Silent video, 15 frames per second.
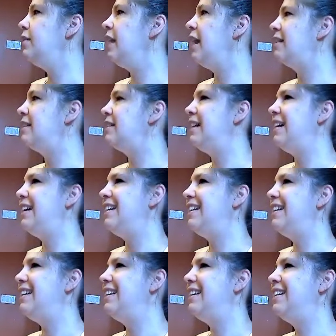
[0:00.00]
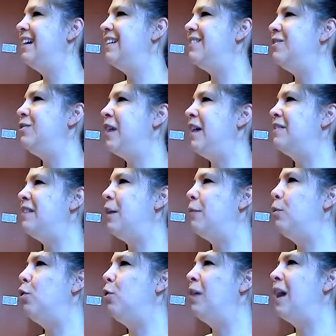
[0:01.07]
That's it. Nice, you guys. Now
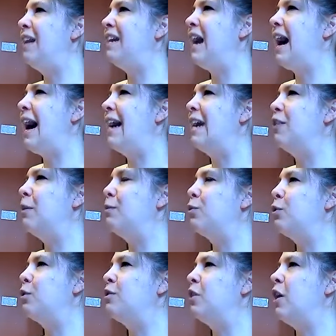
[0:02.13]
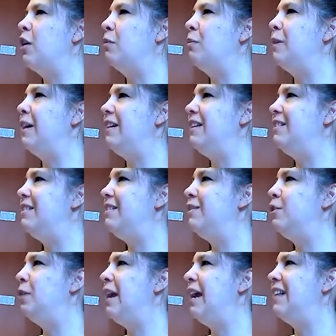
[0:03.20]
pull that knee higher up towards your armpit.
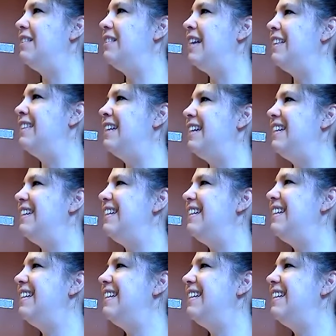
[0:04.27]
No hands. That's it.